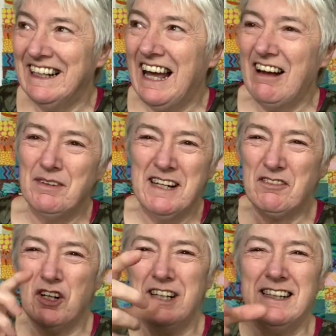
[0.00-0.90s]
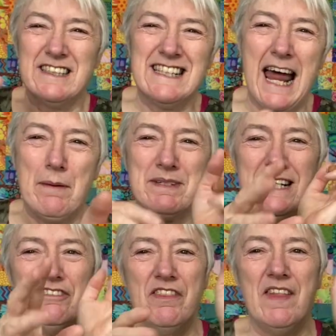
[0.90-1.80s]
I mean, I've got little snaps
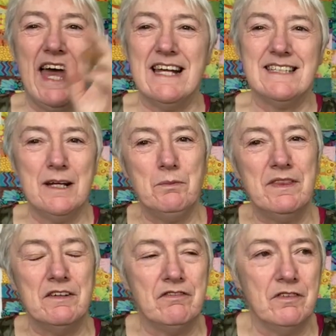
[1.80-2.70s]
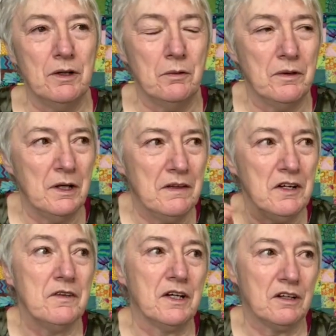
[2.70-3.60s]
here and there. Same with the
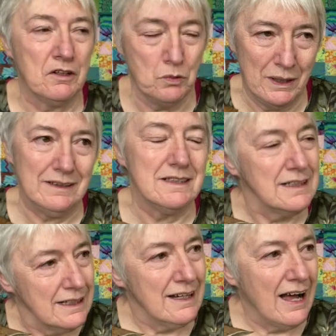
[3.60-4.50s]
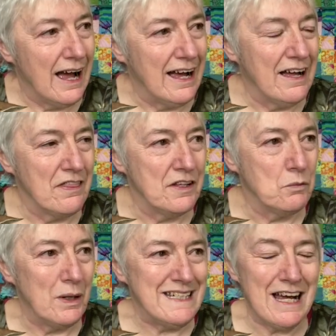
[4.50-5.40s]
other quilt that
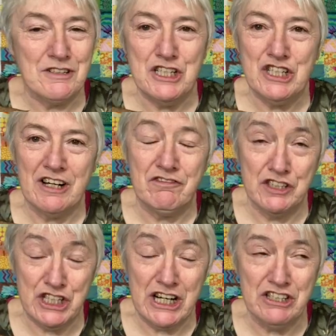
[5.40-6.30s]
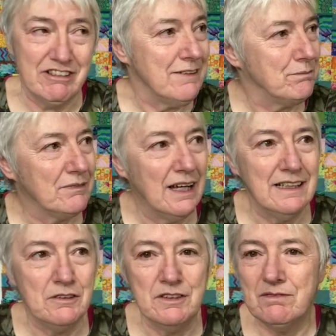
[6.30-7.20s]
went out in for January. I
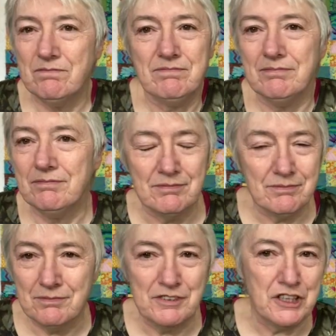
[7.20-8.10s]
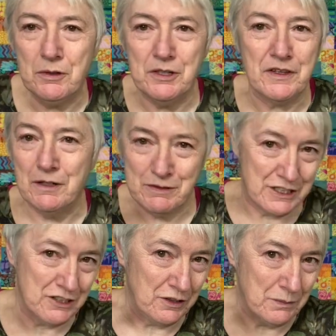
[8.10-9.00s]
don't show you those
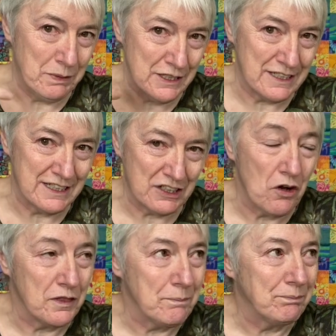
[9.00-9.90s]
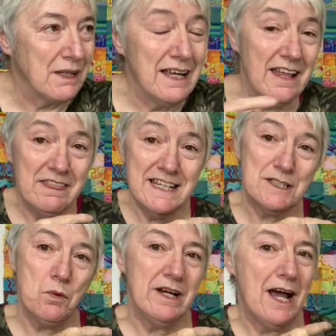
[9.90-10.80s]
until the person's got them.
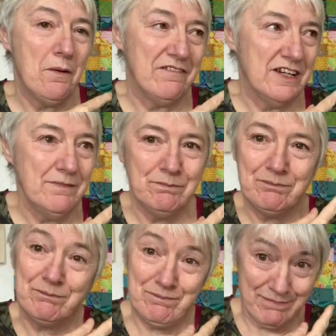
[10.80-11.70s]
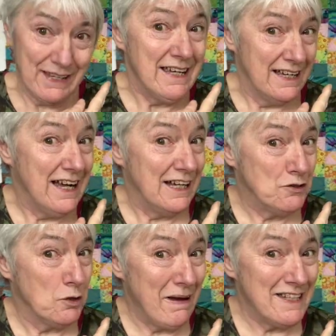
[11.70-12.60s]
This one, however, I'll
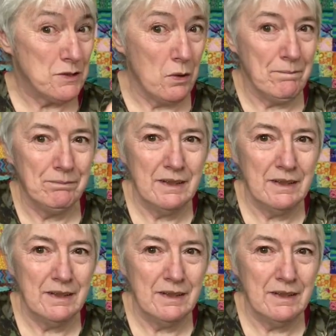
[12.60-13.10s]
talk about this one.